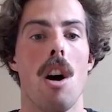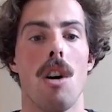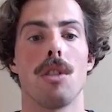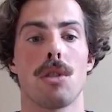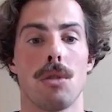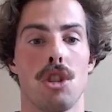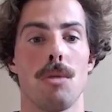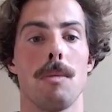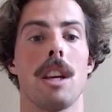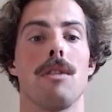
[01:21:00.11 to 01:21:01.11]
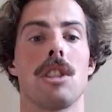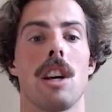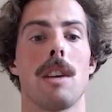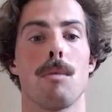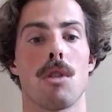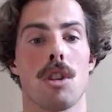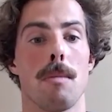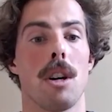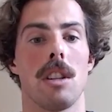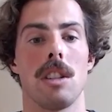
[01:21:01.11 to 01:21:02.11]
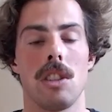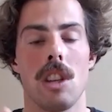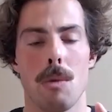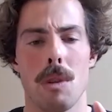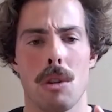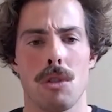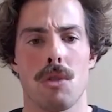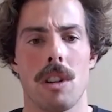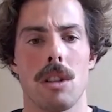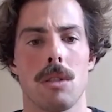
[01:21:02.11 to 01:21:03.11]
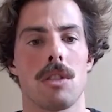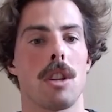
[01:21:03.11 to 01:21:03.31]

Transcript: on consuming every time more commodities here we're constraining